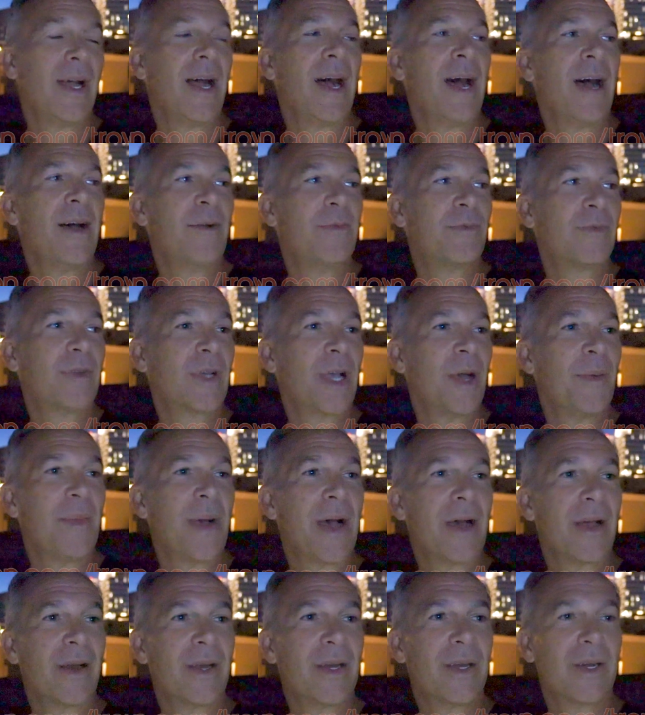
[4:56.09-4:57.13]
I've come
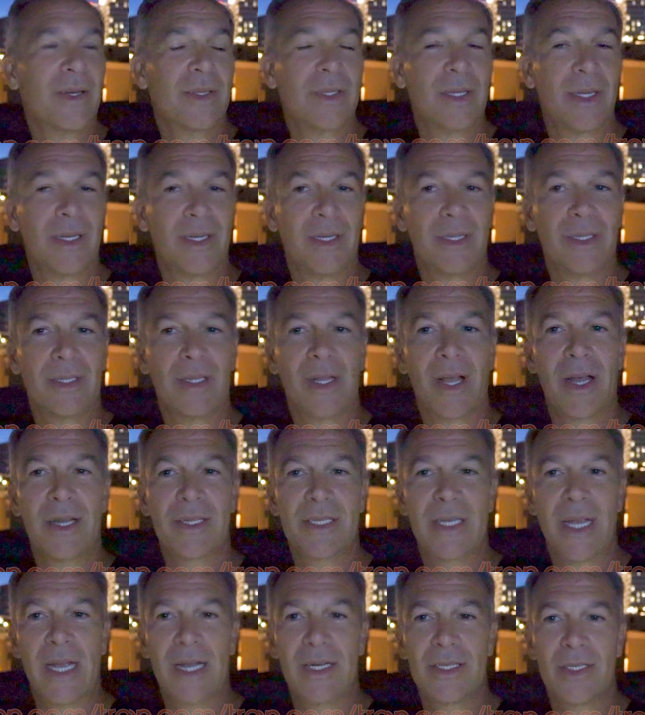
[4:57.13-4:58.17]
out here to
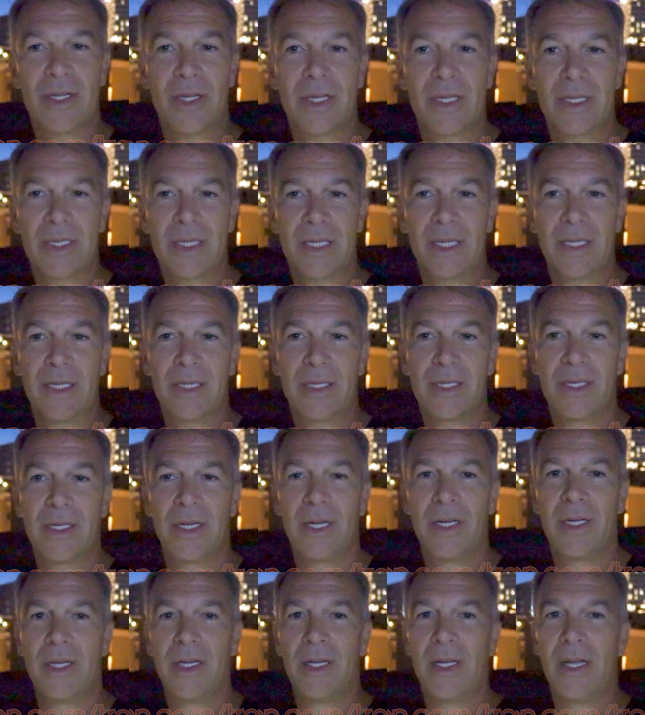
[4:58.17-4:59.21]
Los Angeles,
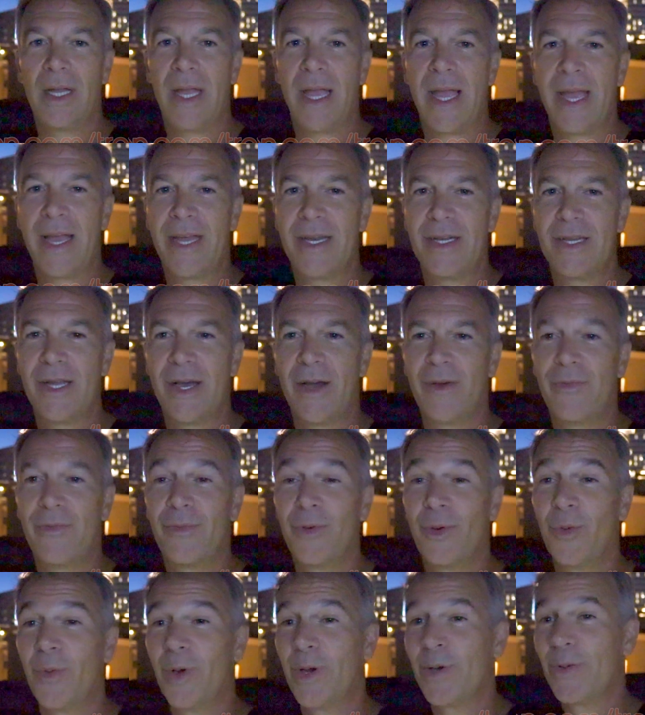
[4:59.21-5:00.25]
and
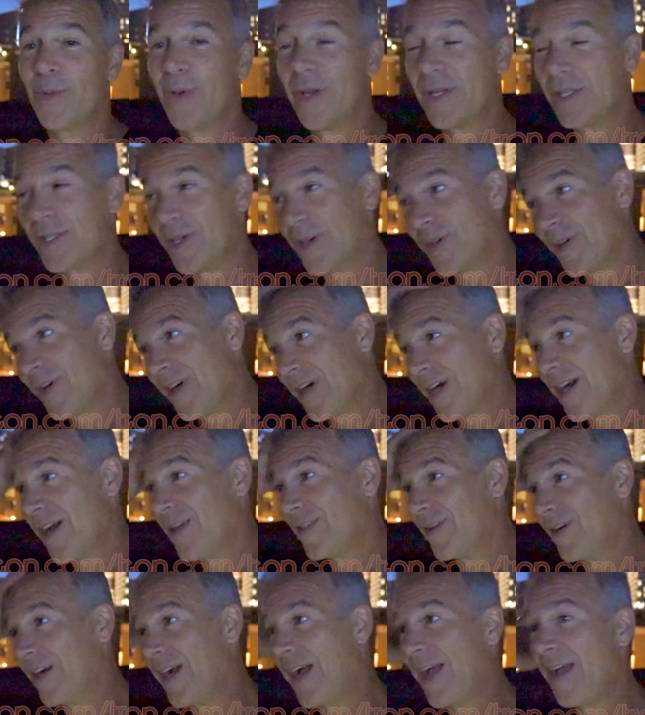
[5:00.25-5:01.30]
for one reason or
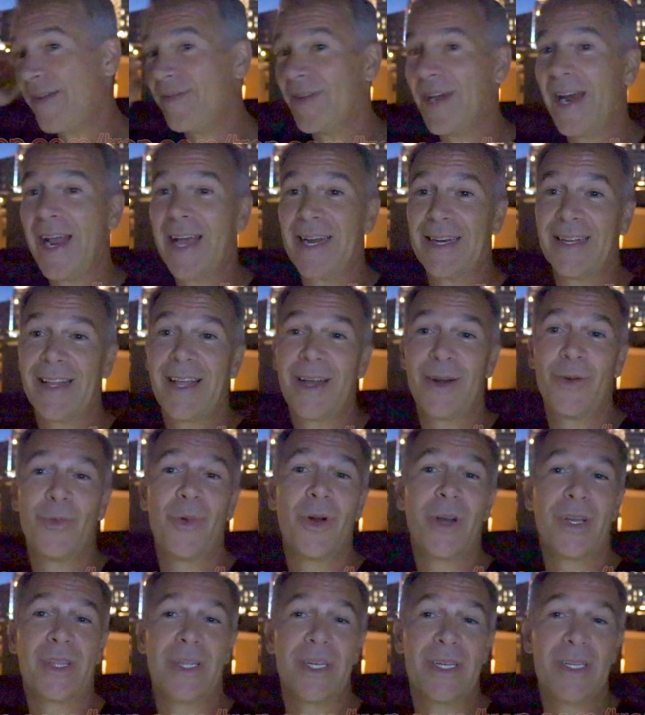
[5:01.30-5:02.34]
another, I haven't had a lot of
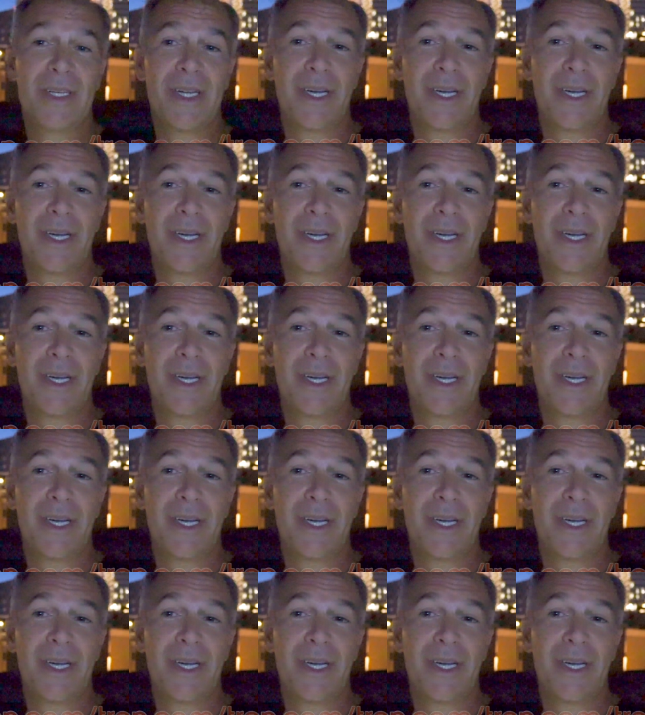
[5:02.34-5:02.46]
work this